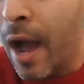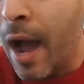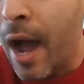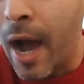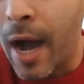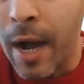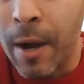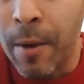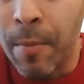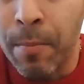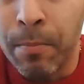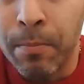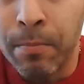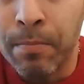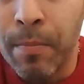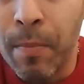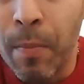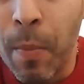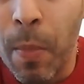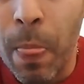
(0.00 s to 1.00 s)

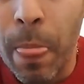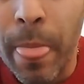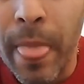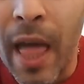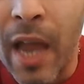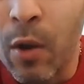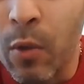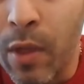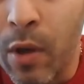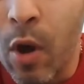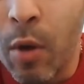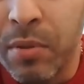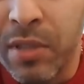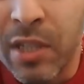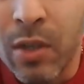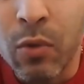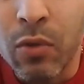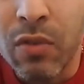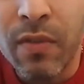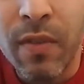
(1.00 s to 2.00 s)
And although
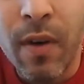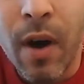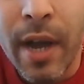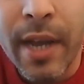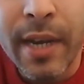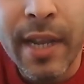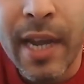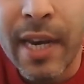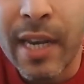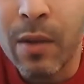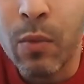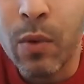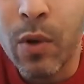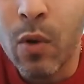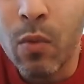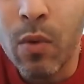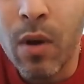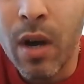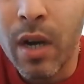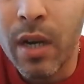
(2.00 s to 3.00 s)
optical's fine and it
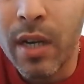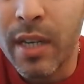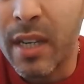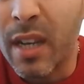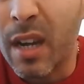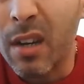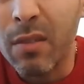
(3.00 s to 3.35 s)
will work,